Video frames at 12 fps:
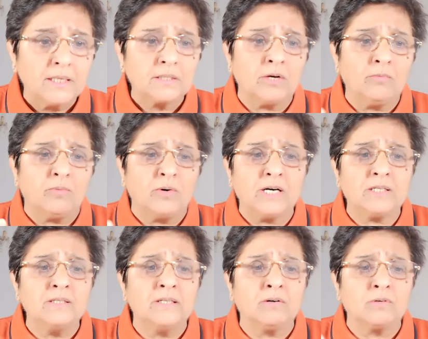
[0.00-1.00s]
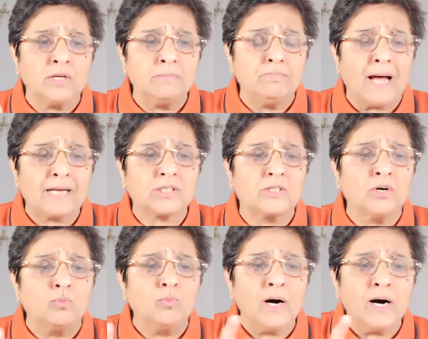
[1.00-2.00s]
they match their
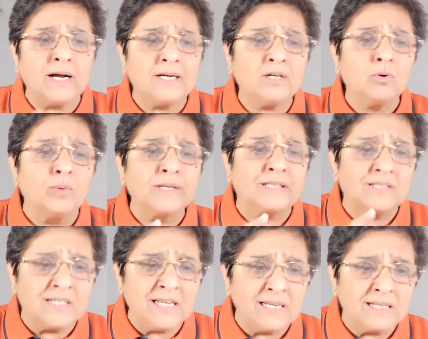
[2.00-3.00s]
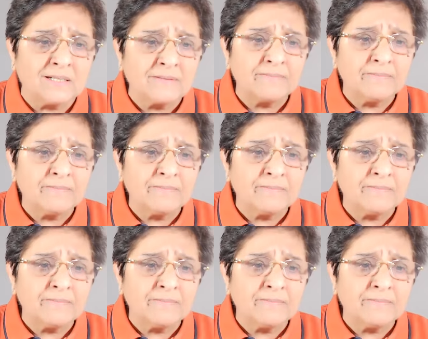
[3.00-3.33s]
word with deed,